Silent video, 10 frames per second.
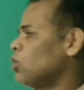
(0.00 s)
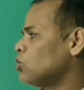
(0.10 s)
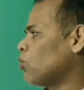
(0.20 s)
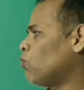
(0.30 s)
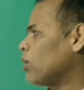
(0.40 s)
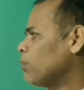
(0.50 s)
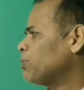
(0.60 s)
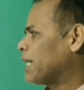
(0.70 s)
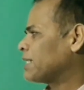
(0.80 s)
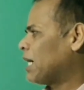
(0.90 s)
So one of
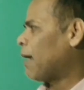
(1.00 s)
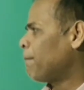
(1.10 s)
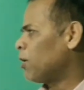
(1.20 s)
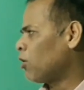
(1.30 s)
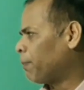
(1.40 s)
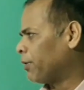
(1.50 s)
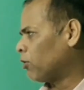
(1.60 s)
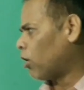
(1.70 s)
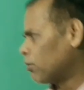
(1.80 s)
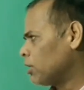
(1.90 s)
the example of a
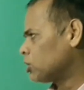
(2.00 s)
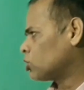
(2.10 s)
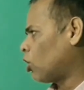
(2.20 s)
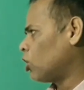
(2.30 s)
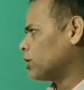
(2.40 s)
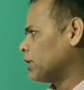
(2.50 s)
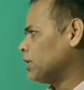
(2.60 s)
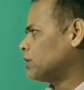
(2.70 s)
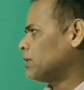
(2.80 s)
normal salt is